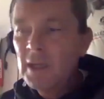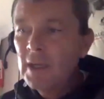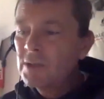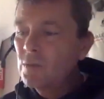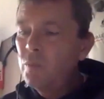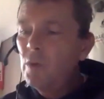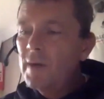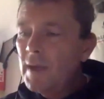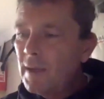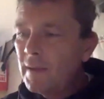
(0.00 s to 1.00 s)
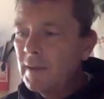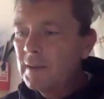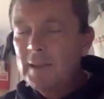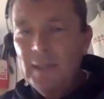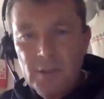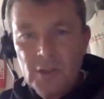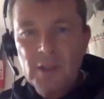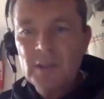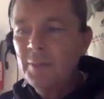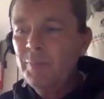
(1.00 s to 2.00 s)
So what are
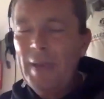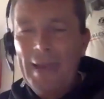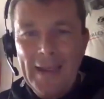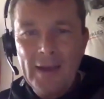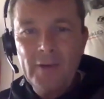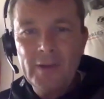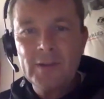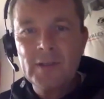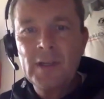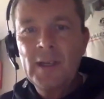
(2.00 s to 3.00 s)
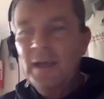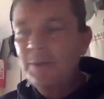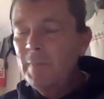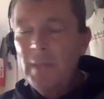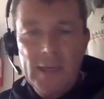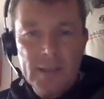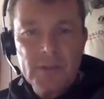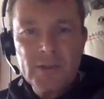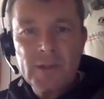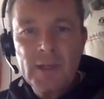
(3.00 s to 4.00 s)
teachers and parents and
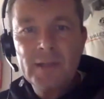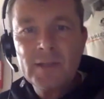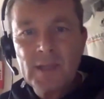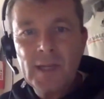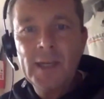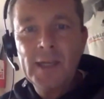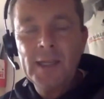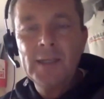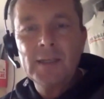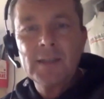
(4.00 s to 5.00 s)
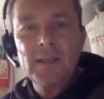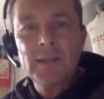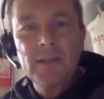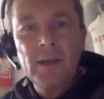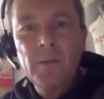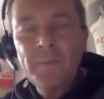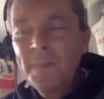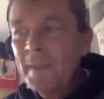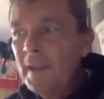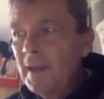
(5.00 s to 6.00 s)
mates instilling in youngsters now?
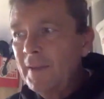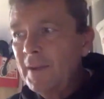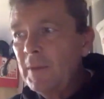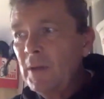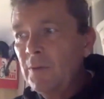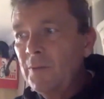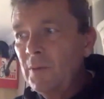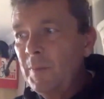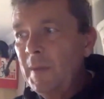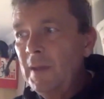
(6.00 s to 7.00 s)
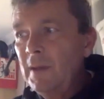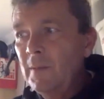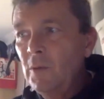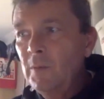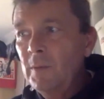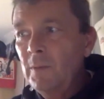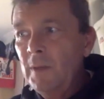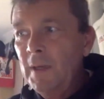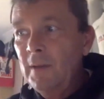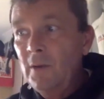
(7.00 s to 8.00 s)
I think we're going through a period at the moment
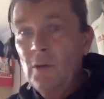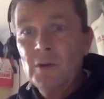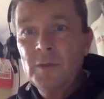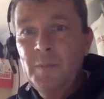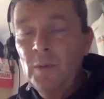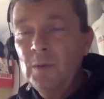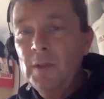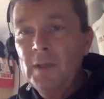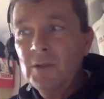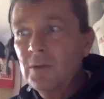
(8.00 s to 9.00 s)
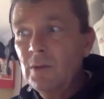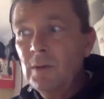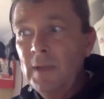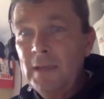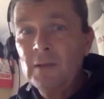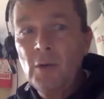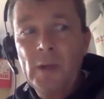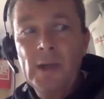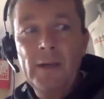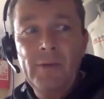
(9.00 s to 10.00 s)
where the horse is bolted. So let's
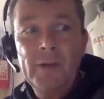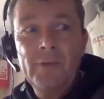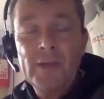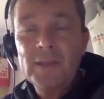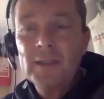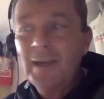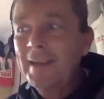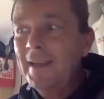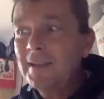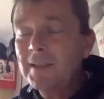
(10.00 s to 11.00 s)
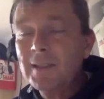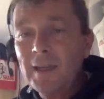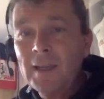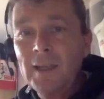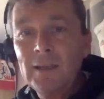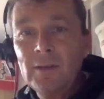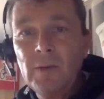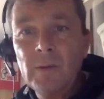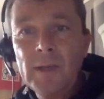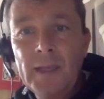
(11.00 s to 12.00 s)
quickly readdress that and get stuck into
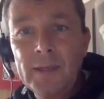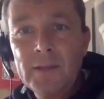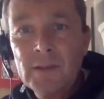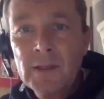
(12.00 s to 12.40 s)
our kids